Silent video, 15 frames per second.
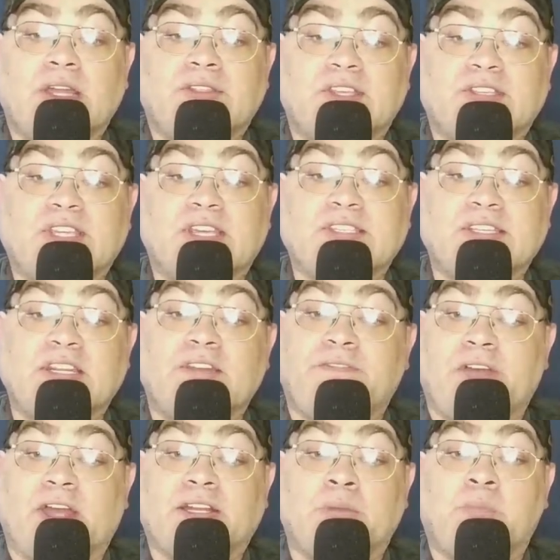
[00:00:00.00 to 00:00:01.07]
this isn't
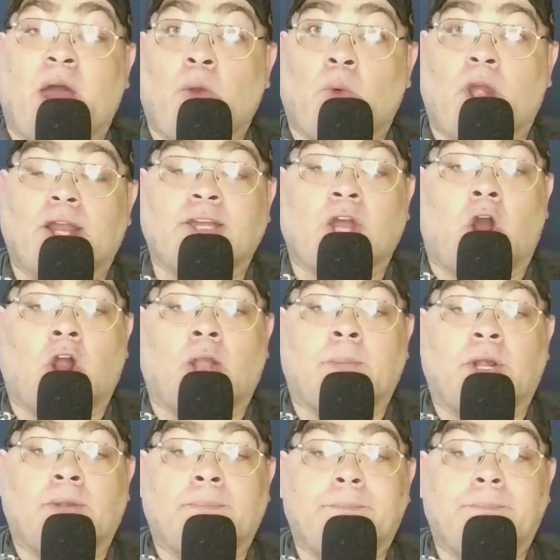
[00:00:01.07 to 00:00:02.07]
affected by wearing armor.